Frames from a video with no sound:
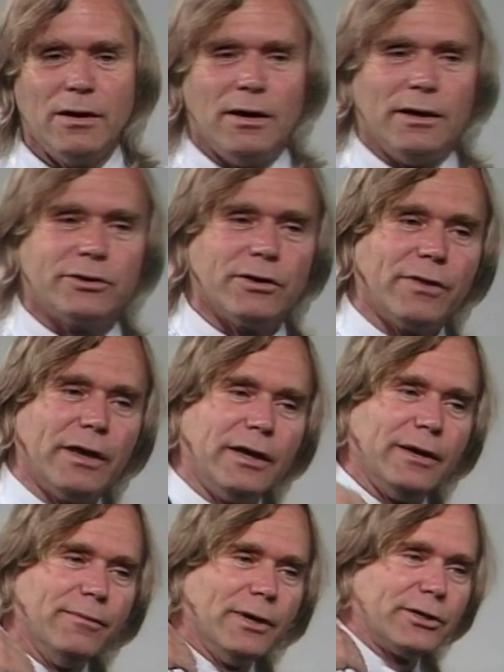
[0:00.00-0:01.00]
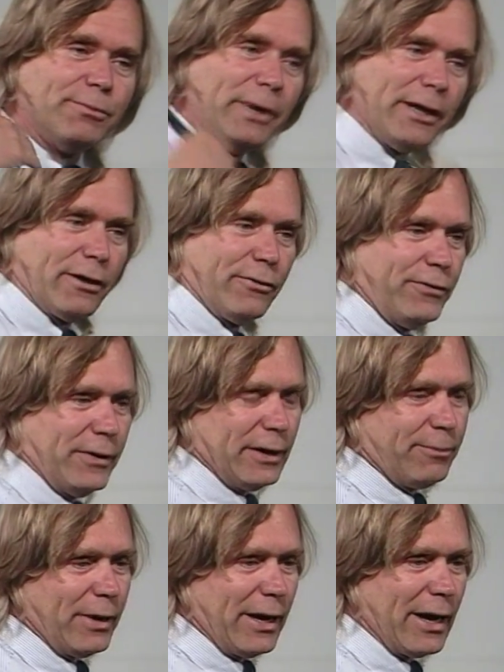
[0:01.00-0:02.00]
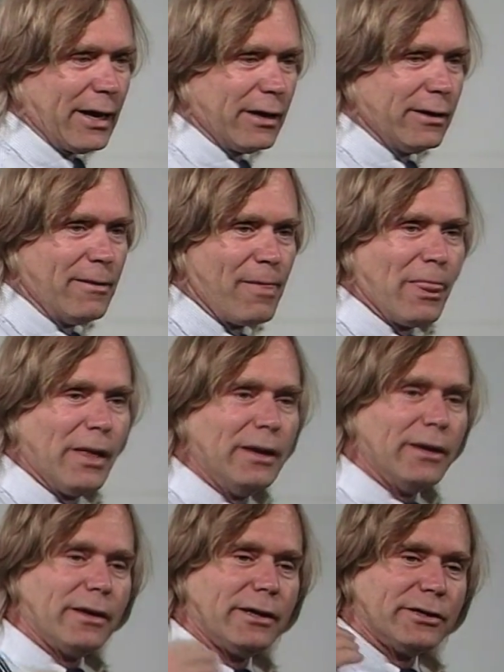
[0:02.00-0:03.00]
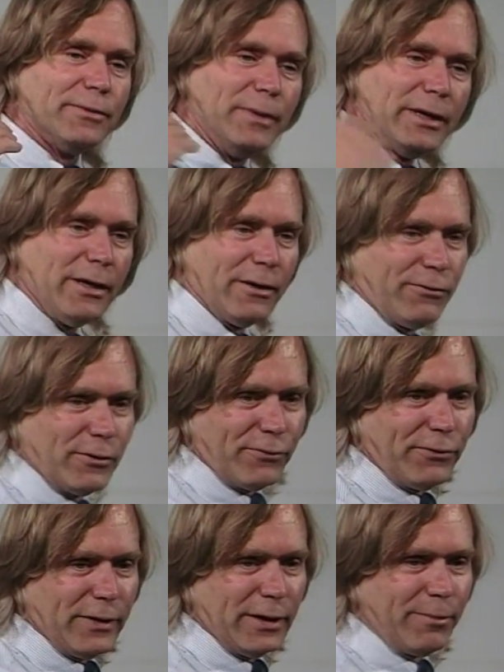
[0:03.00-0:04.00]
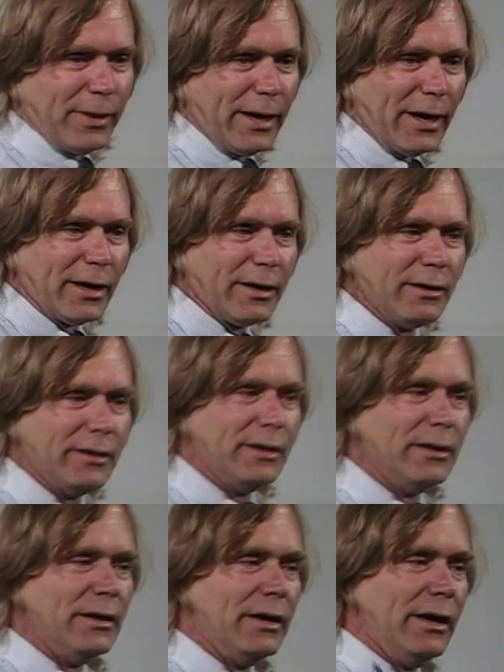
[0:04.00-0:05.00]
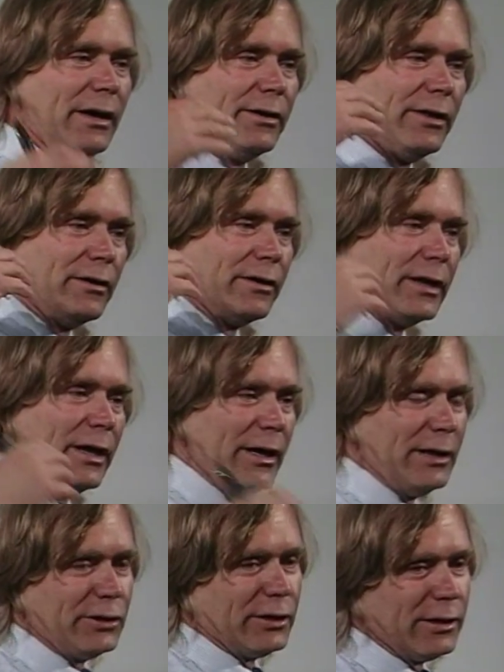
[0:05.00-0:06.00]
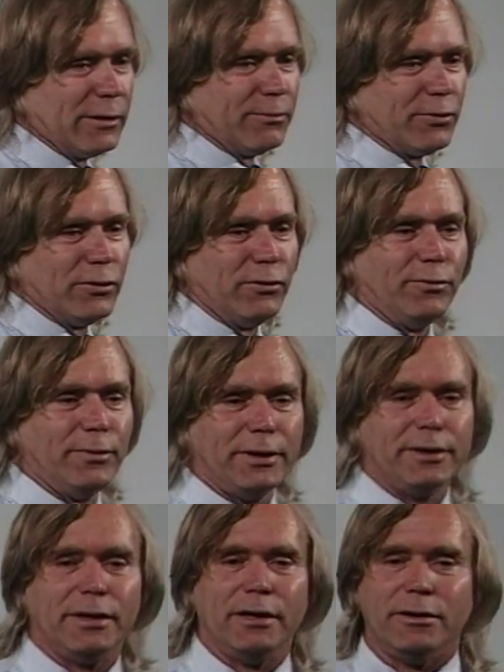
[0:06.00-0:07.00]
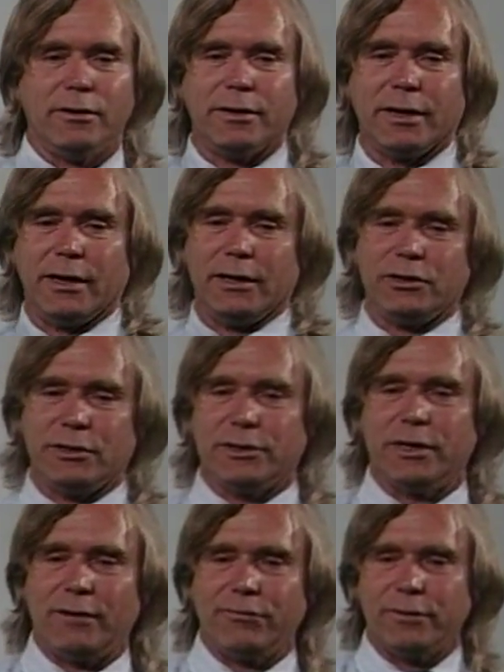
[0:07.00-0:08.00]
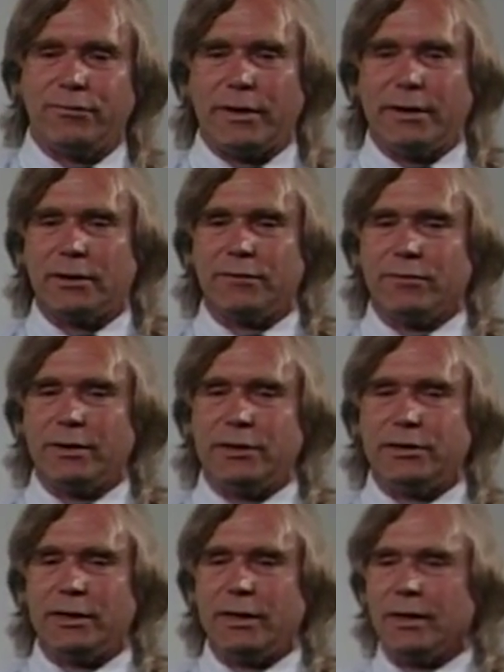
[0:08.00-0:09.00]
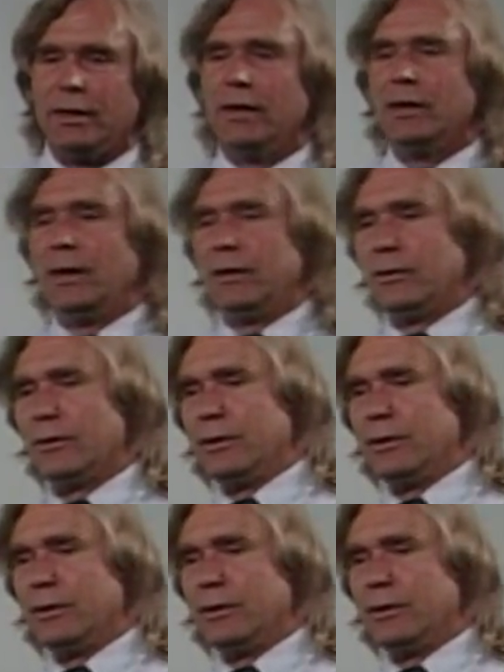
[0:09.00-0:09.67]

And so they get much better feedback. It is meaningful feedback. And they're engaged in improvement, and they're engaged in self-reflective reasoning, and they're